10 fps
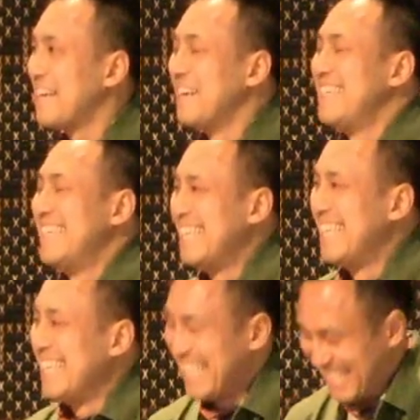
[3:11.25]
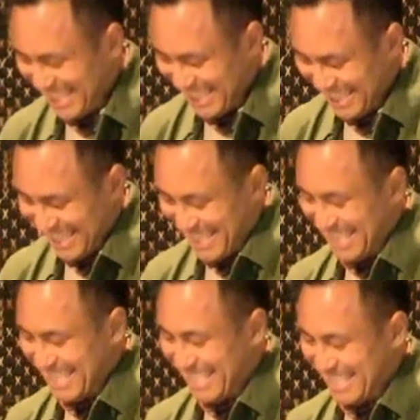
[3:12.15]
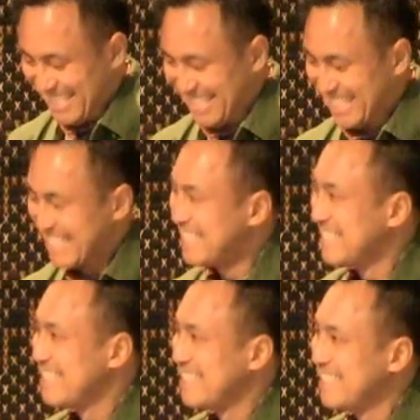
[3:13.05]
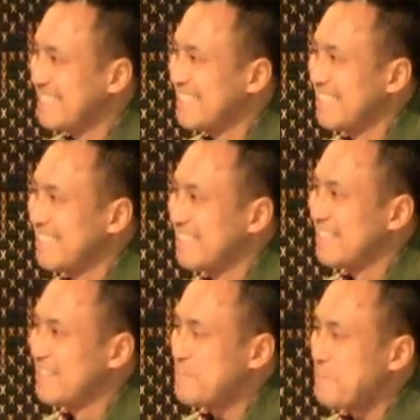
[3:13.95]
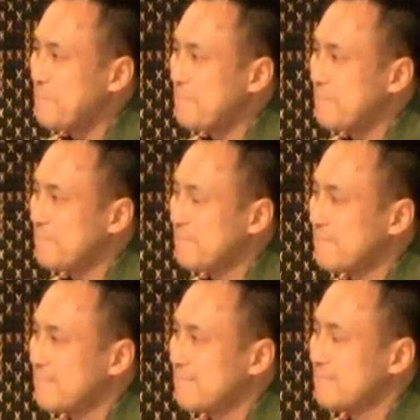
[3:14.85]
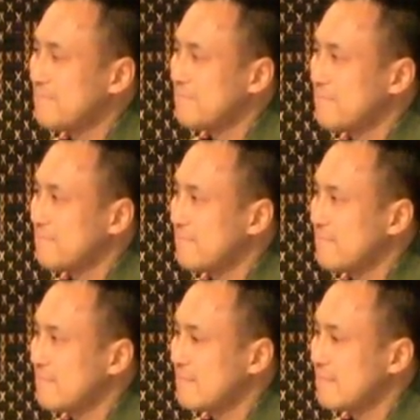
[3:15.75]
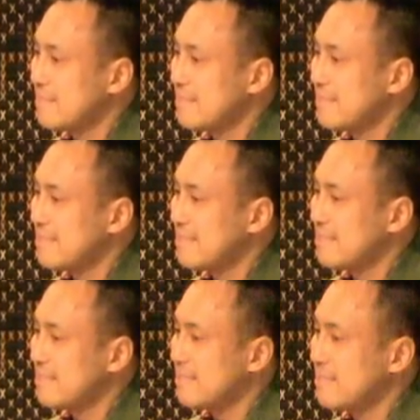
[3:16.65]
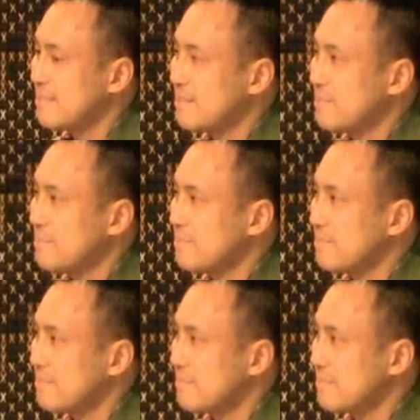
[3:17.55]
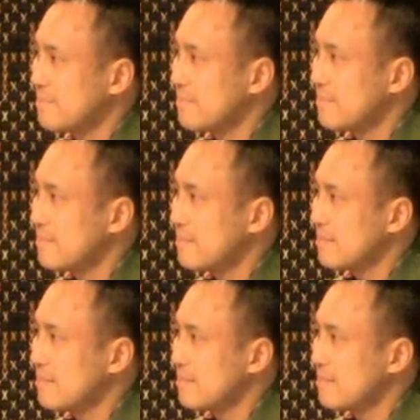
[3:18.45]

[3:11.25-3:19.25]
(not speaking)